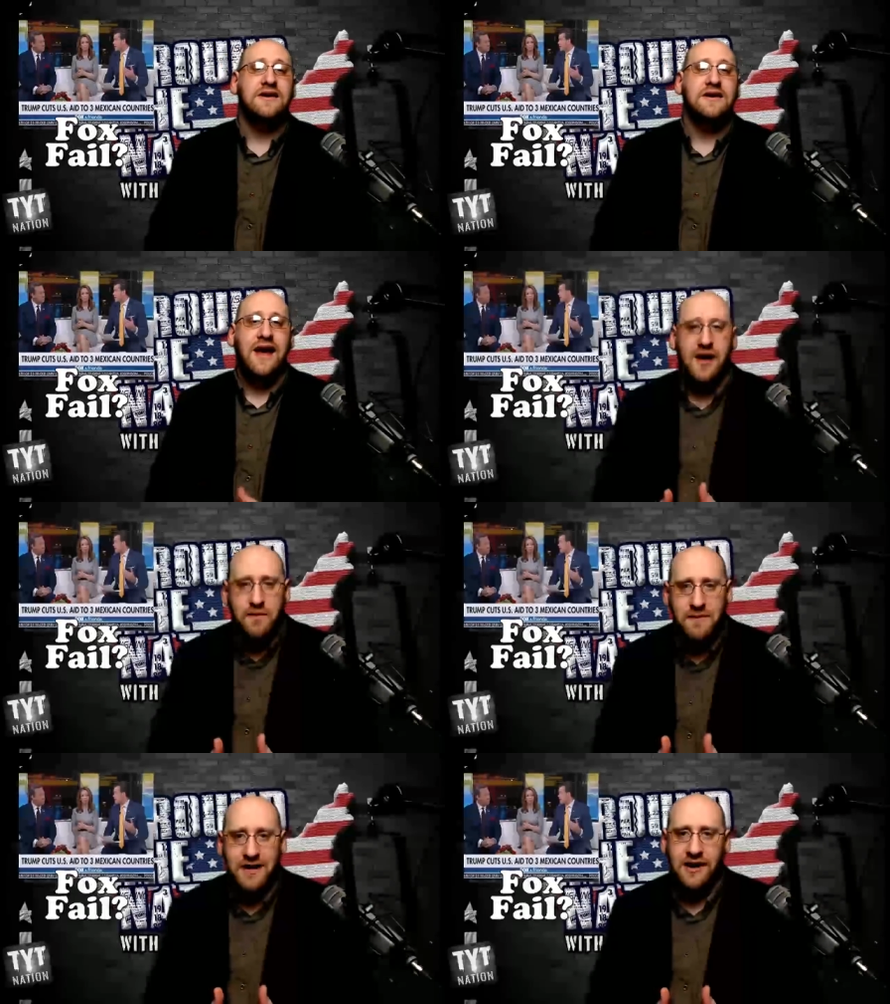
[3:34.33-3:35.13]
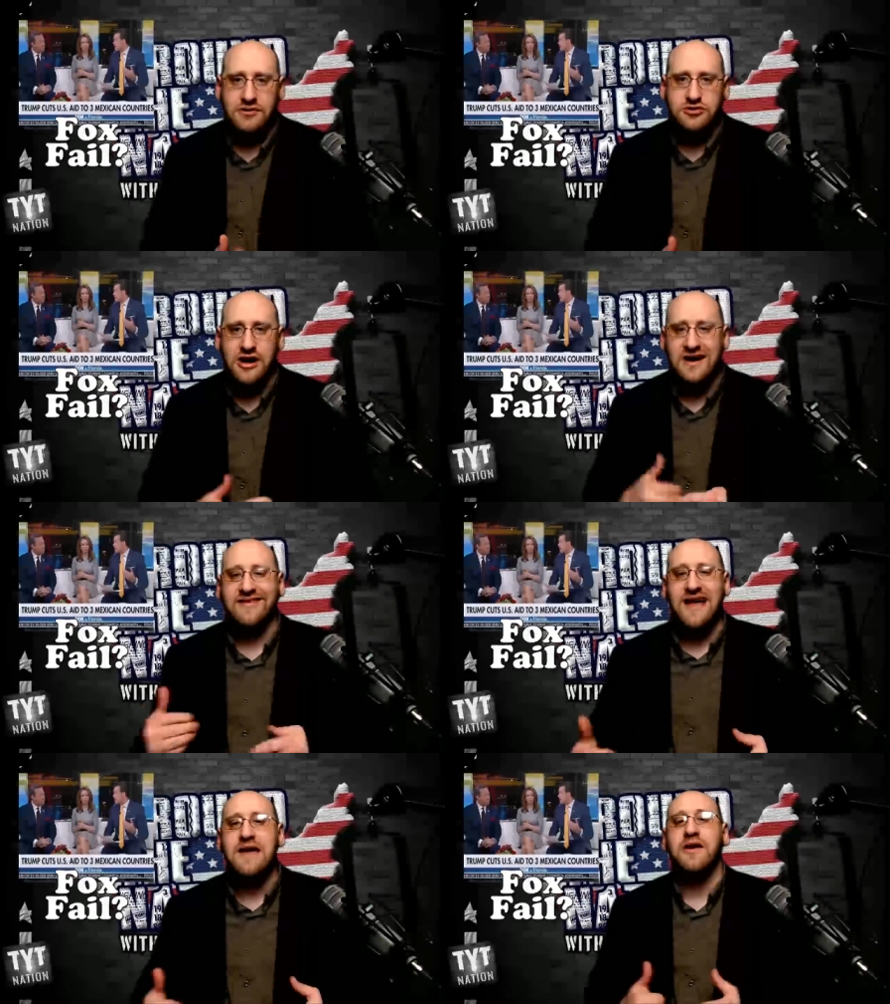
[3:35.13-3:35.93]
help them out, try to
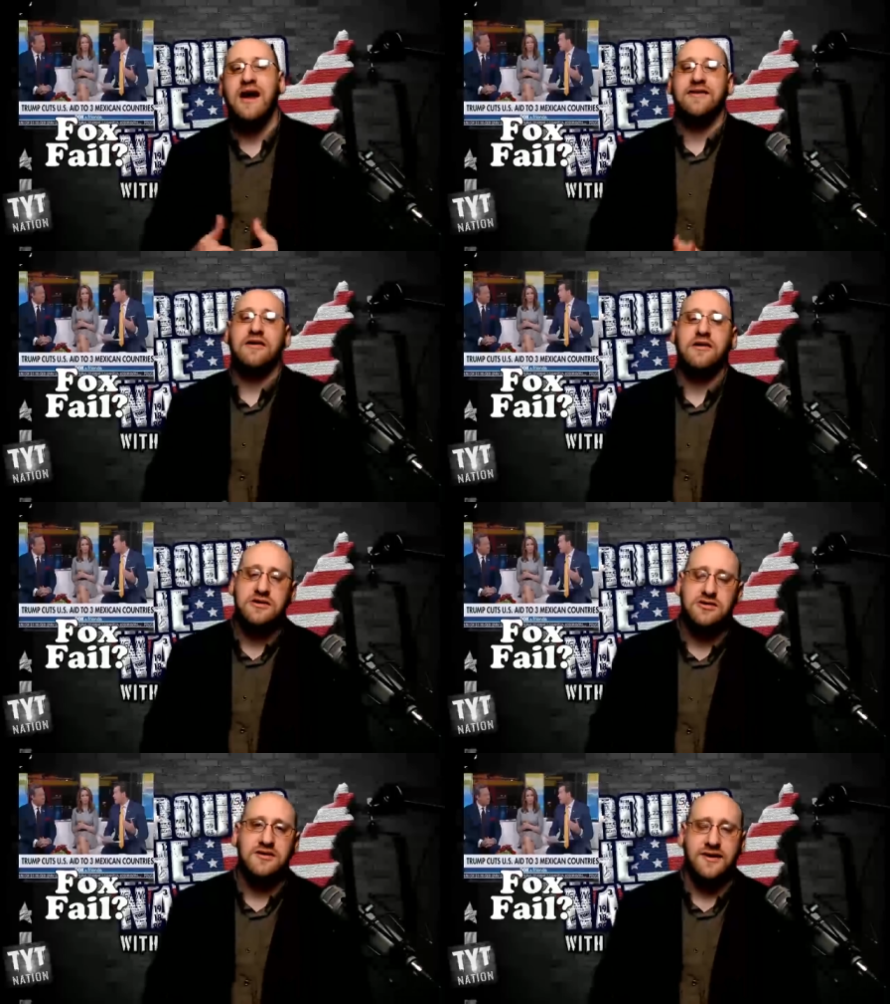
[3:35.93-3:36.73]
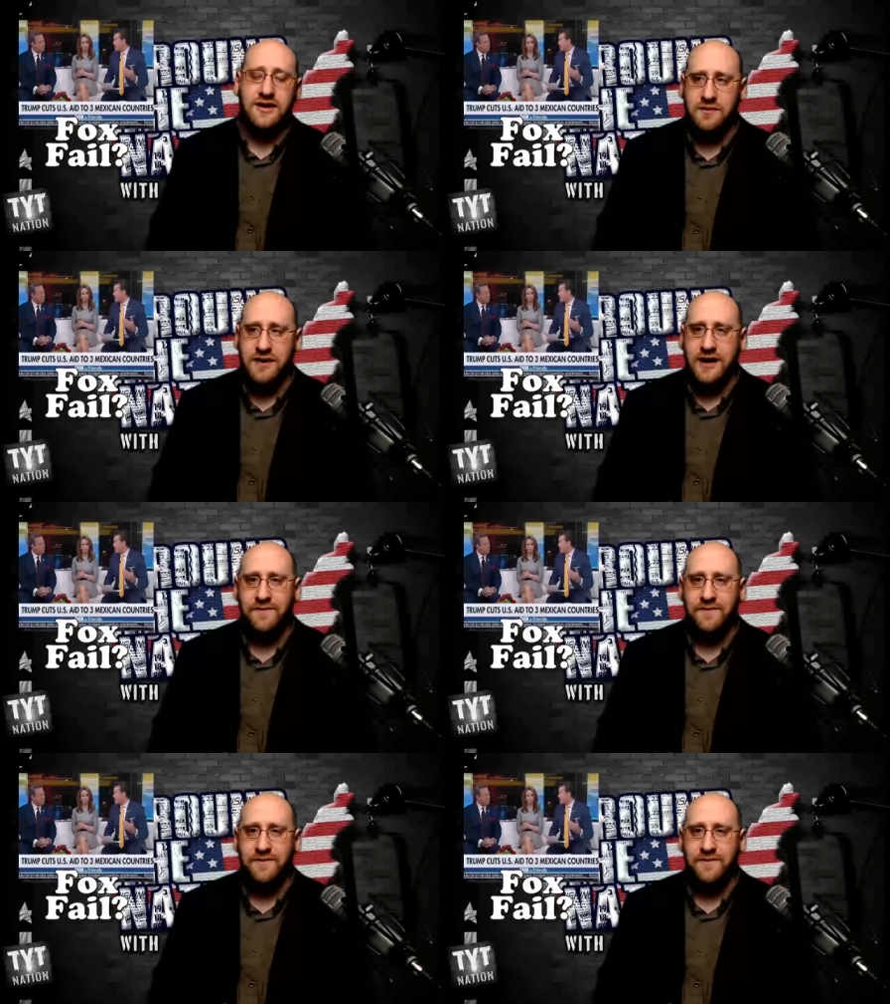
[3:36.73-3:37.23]
stabilize their countries a little bit.